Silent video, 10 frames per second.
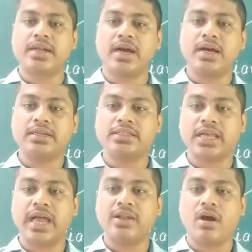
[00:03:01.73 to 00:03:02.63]
third
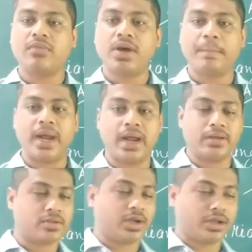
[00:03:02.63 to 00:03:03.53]
side of the
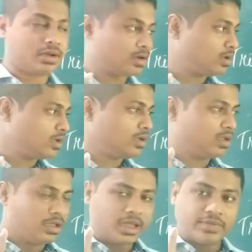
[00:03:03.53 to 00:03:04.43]

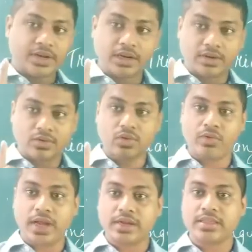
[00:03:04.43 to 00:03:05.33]
if the two
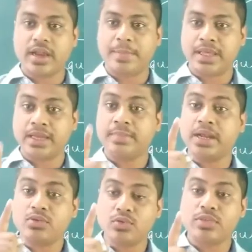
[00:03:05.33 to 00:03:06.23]
vectors are represented
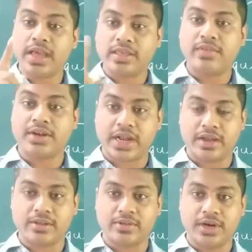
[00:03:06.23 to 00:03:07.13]
by two sides of a triangle,